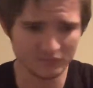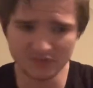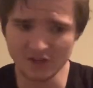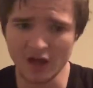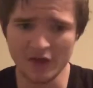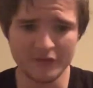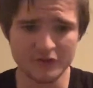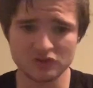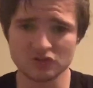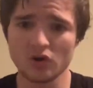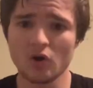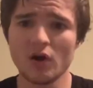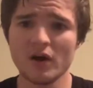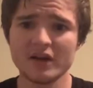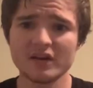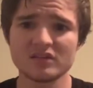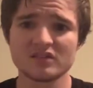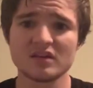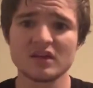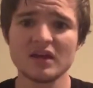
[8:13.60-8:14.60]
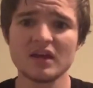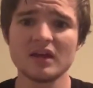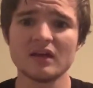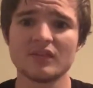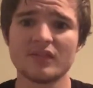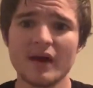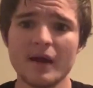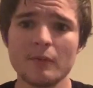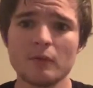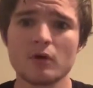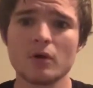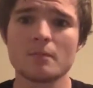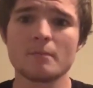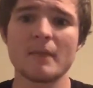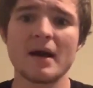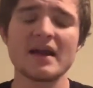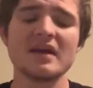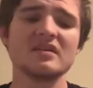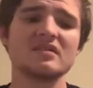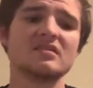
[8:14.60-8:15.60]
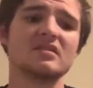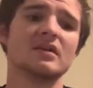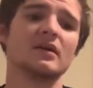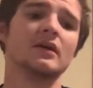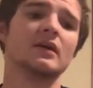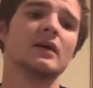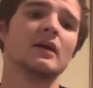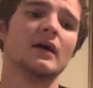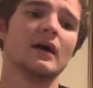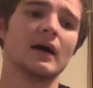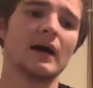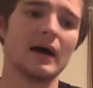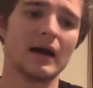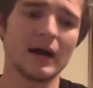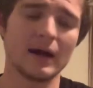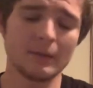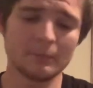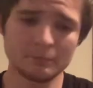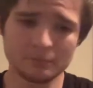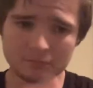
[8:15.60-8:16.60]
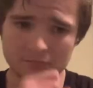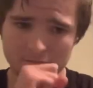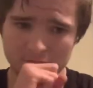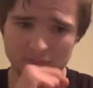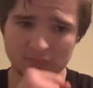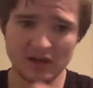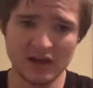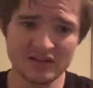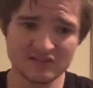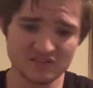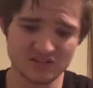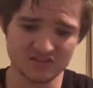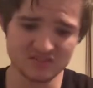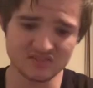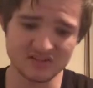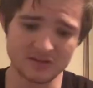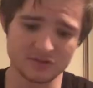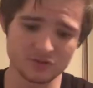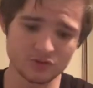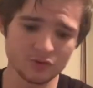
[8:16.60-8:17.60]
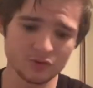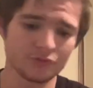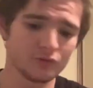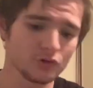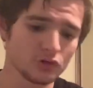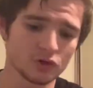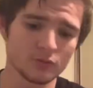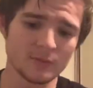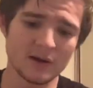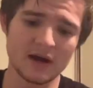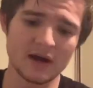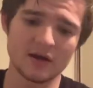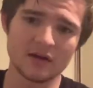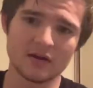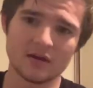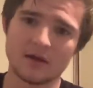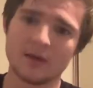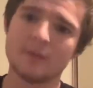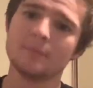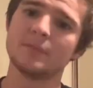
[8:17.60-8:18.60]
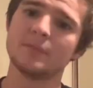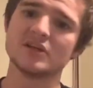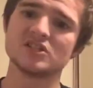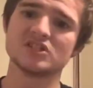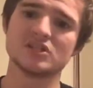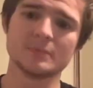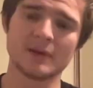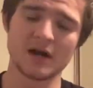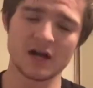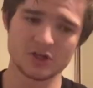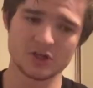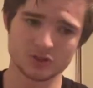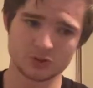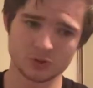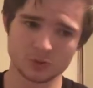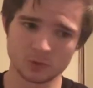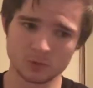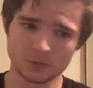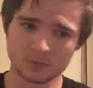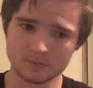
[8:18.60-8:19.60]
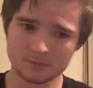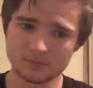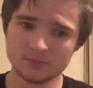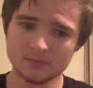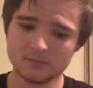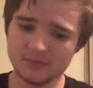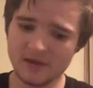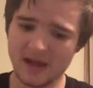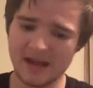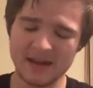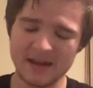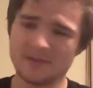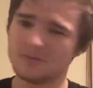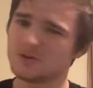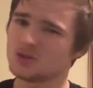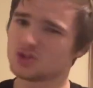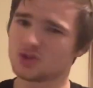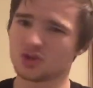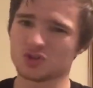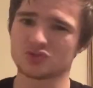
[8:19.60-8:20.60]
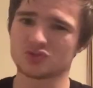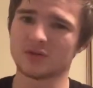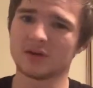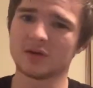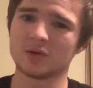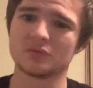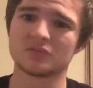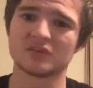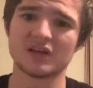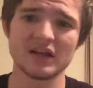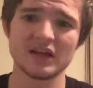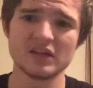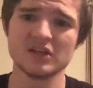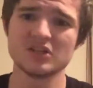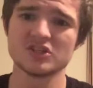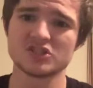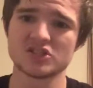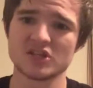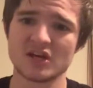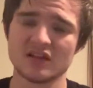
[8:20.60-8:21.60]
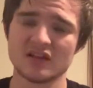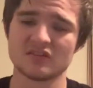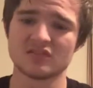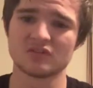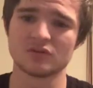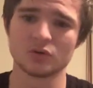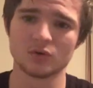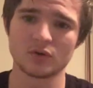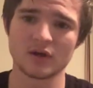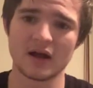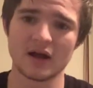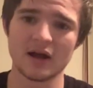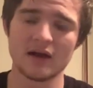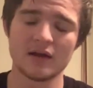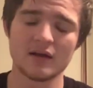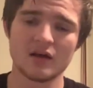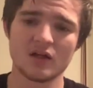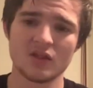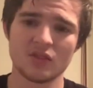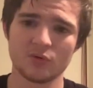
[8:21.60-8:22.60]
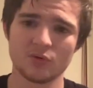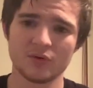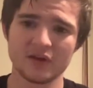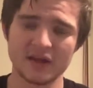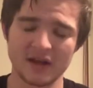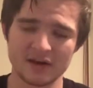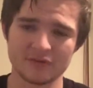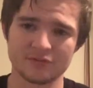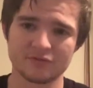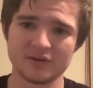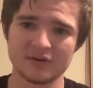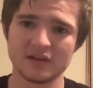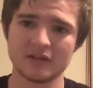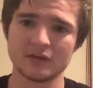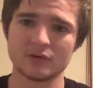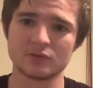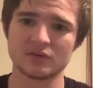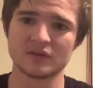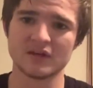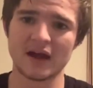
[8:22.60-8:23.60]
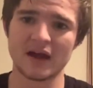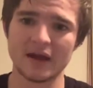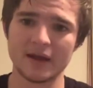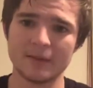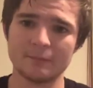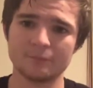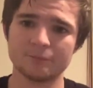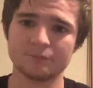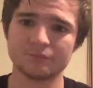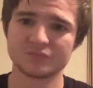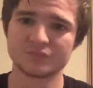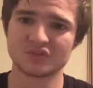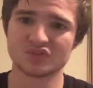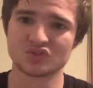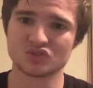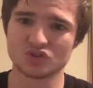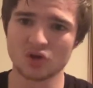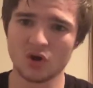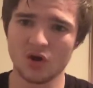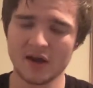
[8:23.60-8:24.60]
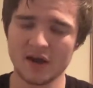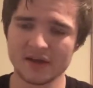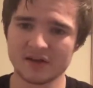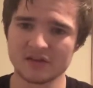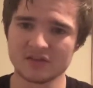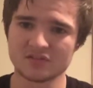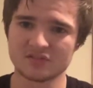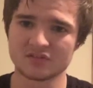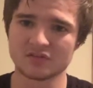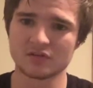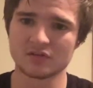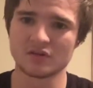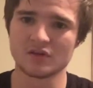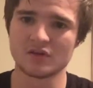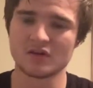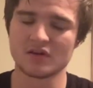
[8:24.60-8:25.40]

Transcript: no, the Tigers here, they were amazing. As I said, Nofaluma, Benji Marshall, and even Josh Reynolds getting his chance at hooker. Thought he had a fairly good game. Tigers,